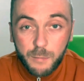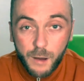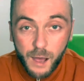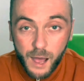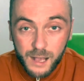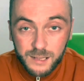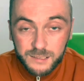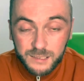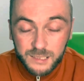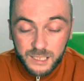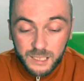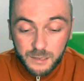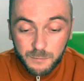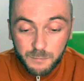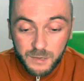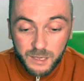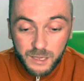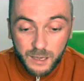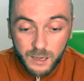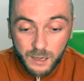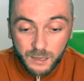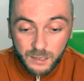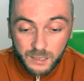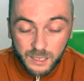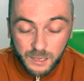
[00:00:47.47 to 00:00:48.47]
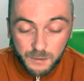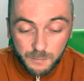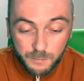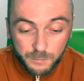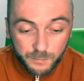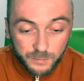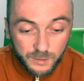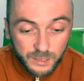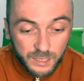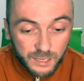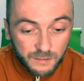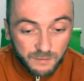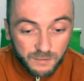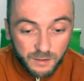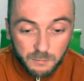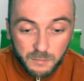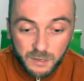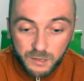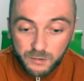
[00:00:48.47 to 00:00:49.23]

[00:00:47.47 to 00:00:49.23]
asking me and keep giving me